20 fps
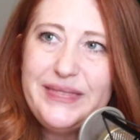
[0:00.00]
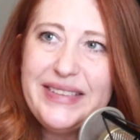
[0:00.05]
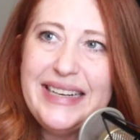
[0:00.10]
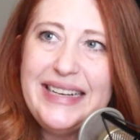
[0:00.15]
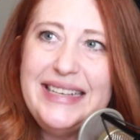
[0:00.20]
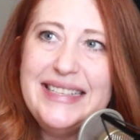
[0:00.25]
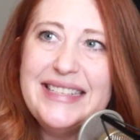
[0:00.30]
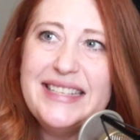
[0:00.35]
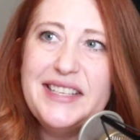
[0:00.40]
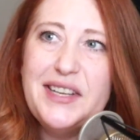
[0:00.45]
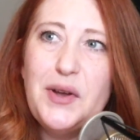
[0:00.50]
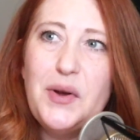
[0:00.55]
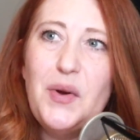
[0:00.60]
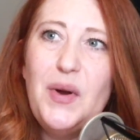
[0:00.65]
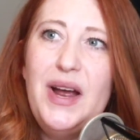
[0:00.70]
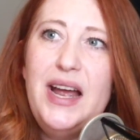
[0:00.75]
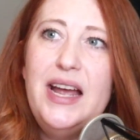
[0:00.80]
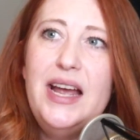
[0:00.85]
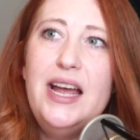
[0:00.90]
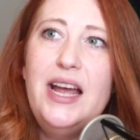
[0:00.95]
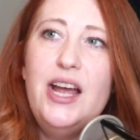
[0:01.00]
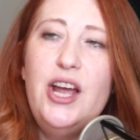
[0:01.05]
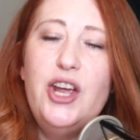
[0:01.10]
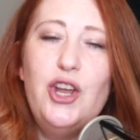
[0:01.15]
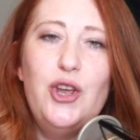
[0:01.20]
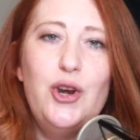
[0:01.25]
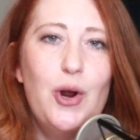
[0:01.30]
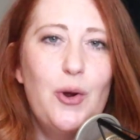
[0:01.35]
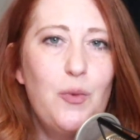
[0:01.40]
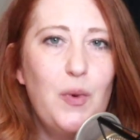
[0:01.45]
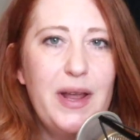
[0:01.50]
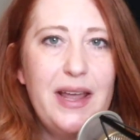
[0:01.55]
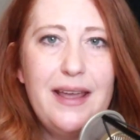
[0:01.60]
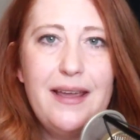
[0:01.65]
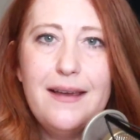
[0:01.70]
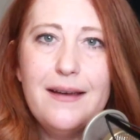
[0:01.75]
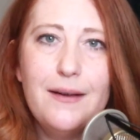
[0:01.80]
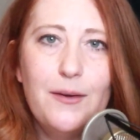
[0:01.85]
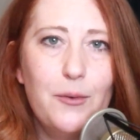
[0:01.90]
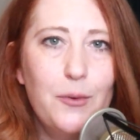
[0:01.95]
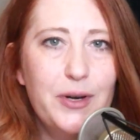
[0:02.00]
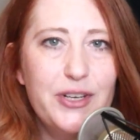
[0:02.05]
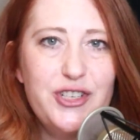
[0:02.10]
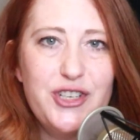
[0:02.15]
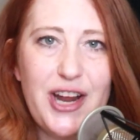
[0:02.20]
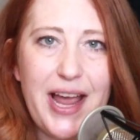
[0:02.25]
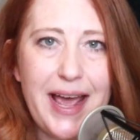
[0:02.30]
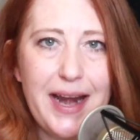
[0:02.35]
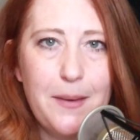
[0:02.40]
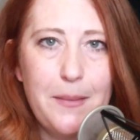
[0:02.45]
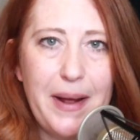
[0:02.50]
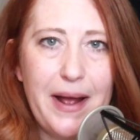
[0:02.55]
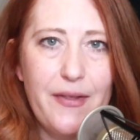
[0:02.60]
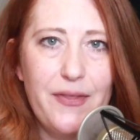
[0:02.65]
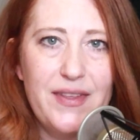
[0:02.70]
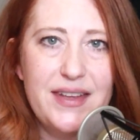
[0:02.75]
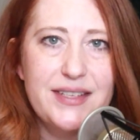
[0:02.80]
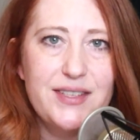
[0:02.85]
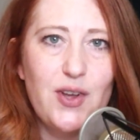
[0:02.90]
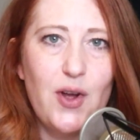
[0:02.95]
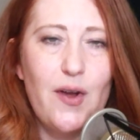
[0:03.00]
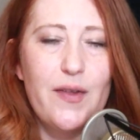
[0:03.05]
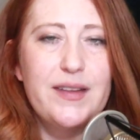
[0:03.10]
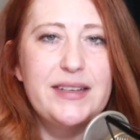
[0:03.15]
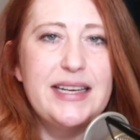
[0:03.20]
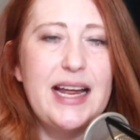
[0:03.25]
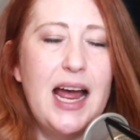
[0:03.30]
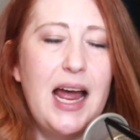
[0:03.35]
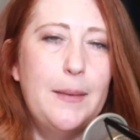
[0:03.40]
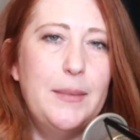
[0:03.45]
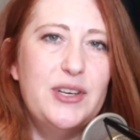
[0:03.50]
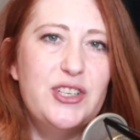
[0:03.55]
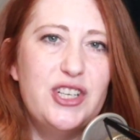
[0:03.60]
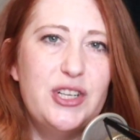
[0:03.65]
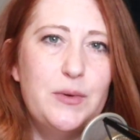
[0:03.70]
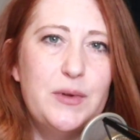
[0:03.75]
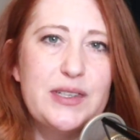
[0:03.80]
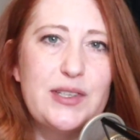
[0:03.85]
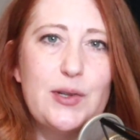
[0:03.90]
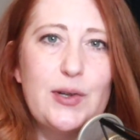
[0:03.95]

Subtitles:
And so, we would chat about this all the time, and she was